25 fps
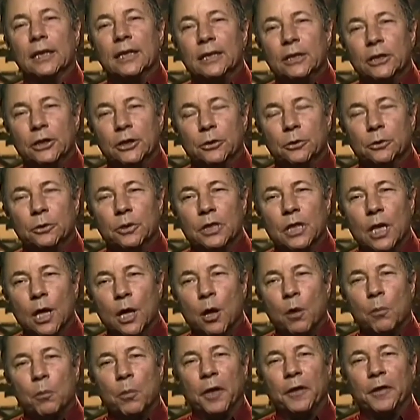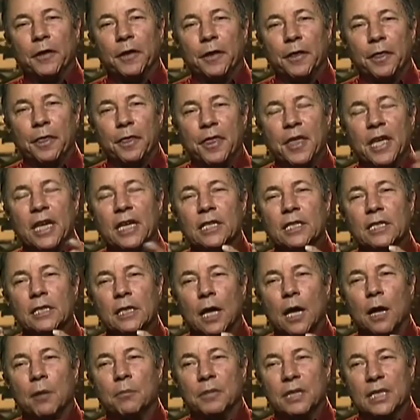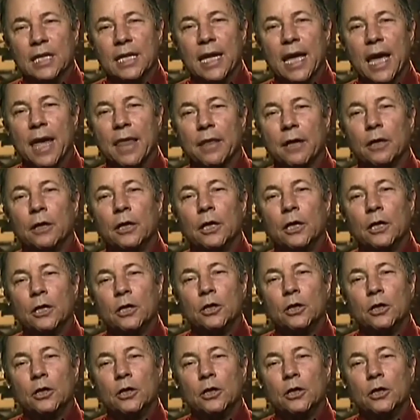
issues, but that things come together.